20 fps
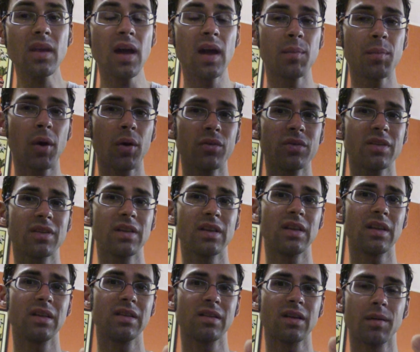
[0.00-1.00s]
I posted
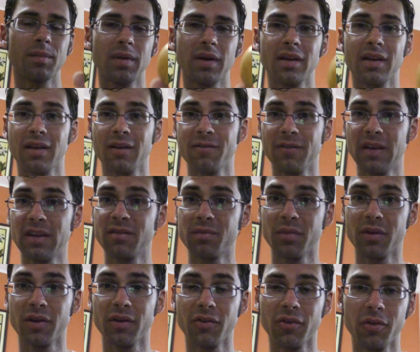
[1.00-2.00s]
this up on like a
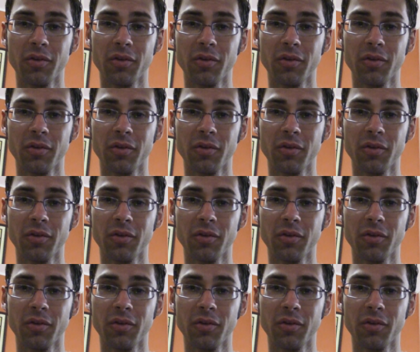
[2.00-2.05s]
Facebook